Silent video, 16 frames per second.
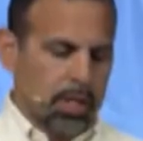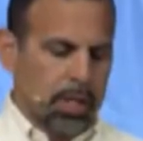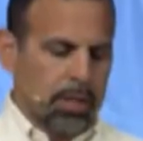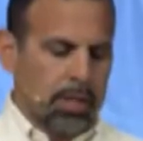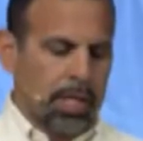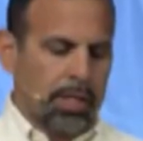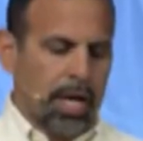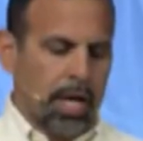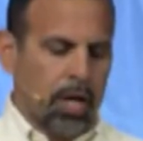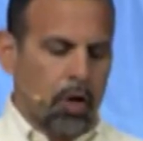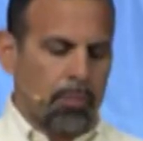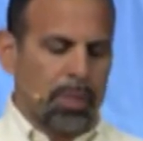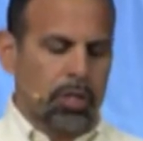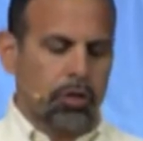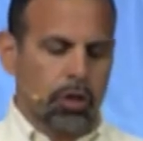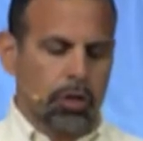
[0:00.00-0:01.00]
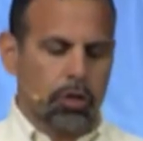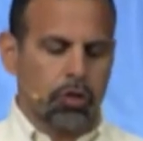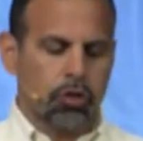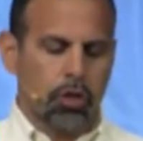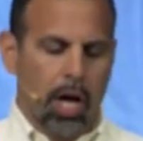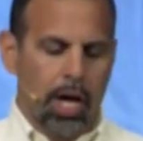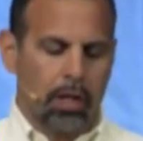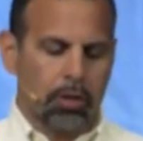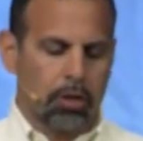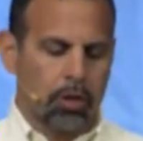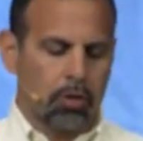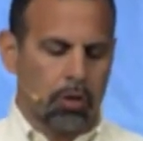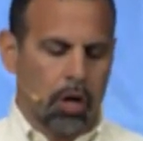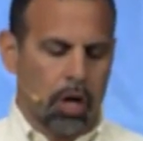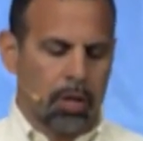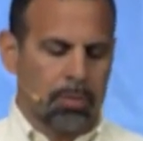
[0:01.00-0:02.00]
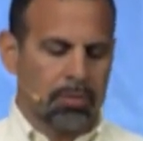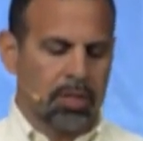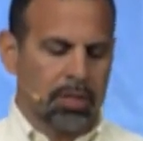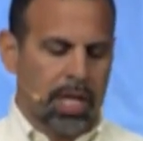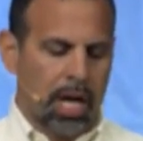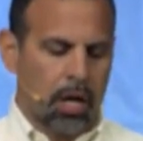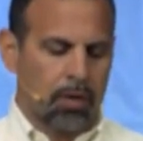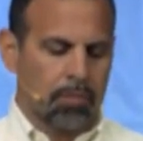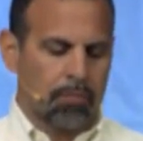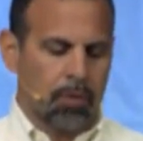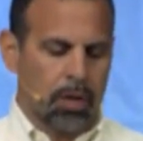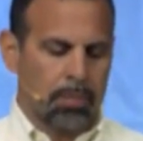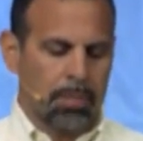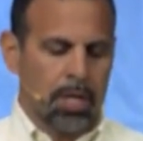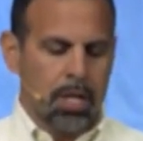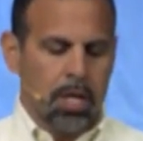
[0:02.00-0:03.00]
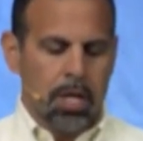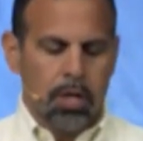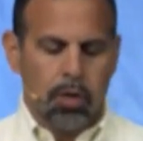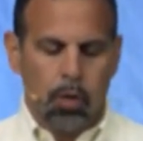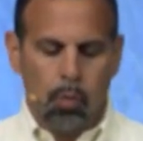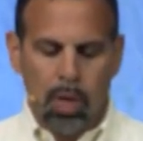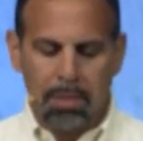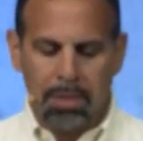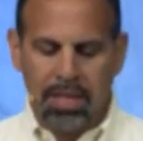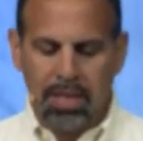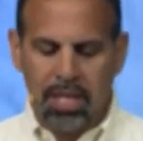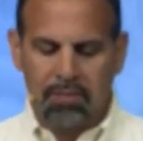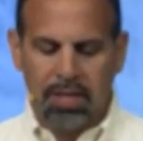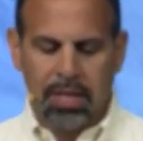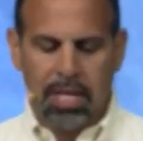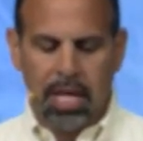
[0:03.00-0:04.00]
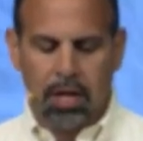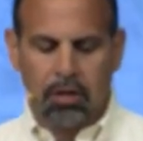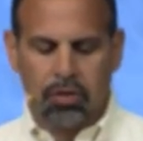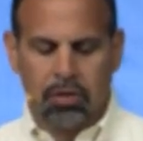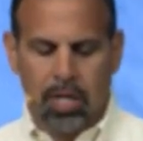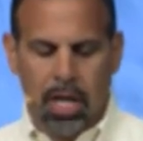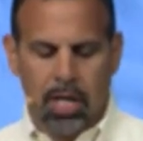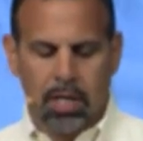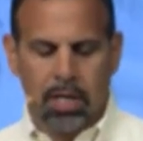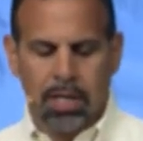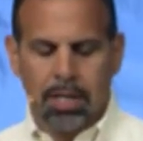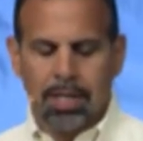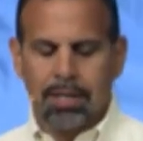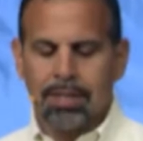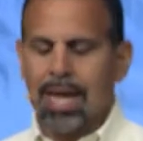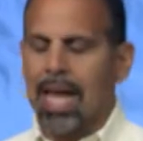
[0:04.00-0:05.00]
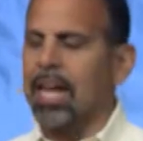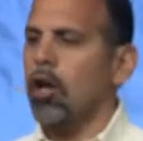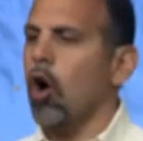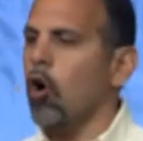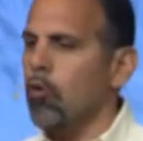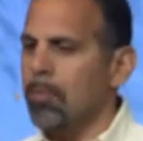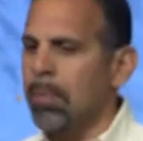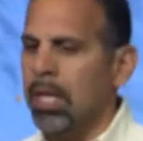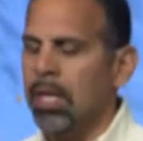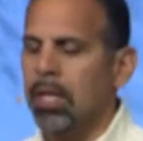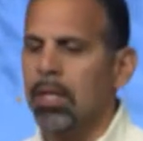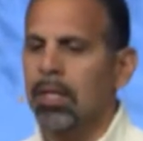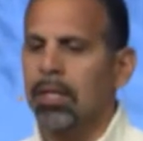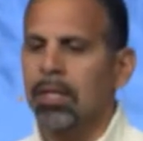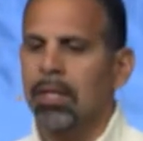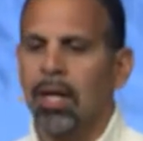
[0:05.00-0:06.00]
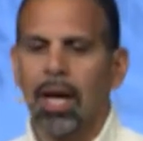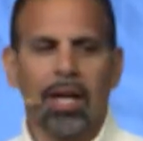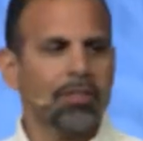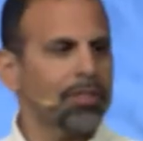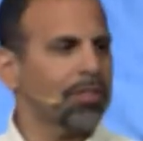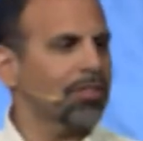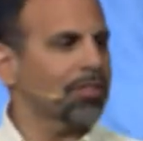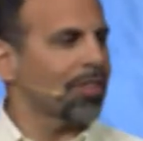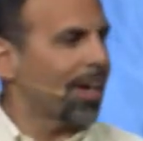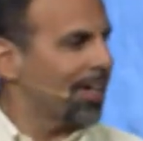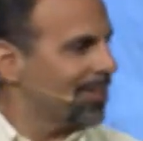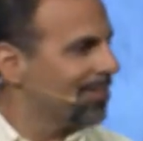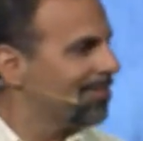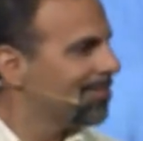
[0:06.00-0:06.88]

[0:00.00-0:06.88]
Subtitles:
Then Naomi took the child in her arms and cared for him. The women living there said, "Naomi has a son."